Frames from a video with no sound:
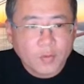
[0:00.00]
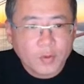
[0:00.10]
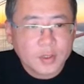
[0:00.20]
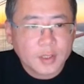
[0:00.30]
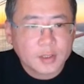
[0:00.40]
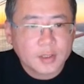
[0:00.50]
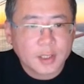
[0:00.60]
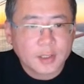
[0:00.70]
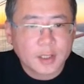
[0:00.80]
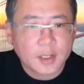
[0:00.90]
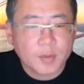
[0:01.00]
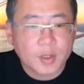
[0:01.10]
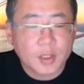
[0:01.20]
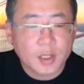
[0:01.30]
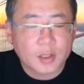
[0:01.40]
With these 16
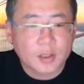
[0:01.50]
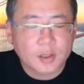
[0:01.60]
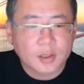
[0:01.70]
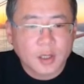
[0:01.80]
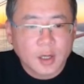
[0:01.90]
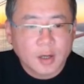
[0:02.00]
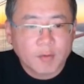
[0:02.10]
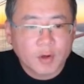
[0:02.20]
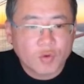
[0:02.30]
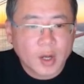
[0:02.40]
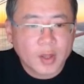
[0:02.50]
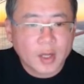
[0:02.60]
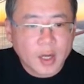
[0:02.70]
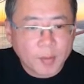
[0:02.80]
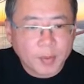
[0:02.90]
machines, we run
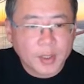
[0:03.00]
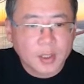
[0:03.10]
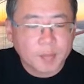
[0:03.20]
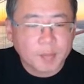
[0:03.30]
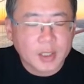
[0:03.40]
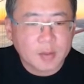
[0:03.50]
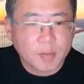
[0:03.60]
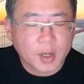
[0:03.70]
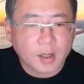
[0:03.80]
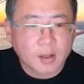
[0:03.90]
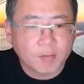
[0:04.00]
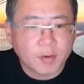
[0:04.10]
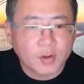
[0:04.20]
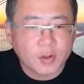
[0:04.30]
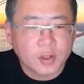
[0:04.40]
the complete benchmark
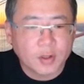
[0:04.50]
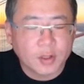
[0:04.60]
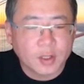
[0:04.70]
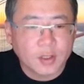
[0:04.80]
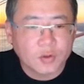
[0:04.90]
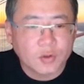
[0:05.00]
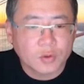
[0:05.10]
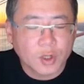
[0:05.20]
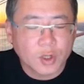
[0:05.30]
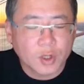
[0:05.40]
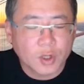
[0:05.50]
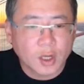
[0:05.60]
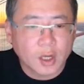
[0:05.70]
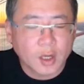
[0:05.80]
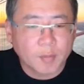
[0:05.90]
following the
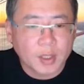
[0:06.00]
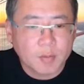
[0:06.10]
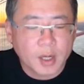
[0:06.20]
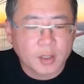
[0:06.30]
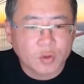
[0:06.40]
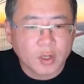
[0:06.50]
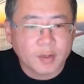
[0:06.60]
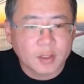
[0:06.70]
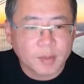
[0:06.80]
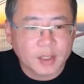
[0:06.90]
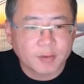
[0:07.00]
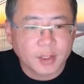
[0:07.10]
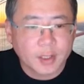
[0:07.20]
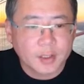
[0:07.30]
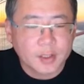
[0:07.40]
benchmark driver
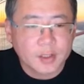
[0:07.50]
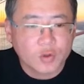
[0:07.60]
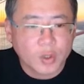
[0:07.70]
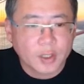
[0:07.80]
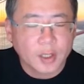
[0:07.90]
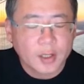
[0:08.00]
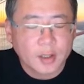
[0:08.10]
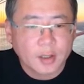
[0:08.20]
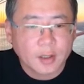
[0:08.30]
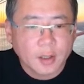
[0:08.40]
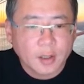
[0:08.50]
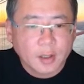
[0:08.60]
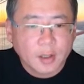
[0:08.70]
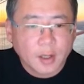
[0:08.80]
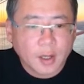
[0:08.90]
specification strictly.
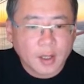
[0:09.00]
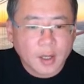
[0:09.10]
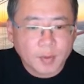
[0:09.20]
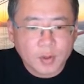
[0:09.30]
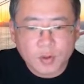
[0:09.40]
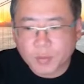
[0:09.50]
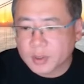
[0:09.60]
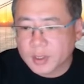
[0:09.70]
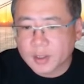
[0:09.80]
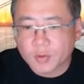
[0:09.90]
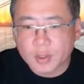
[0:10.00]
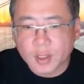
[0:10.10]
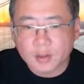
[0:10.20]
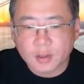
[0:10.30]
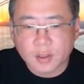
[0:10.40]
And I'm going to present the
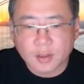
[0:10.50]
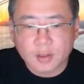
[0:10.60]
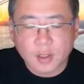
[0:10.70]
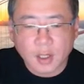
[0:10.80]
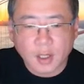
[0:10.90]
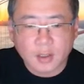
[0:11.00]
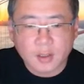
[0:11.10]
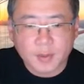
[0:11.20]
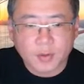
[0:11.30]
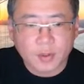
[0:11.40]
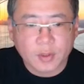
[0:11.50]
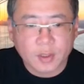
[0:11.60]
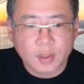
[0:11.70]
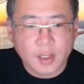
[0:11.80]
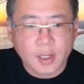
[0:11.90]
results in subsequent
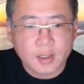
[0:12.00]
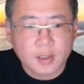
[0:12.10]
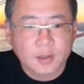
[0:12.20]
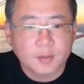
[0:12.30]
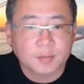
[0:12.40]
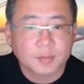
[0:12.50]
slides.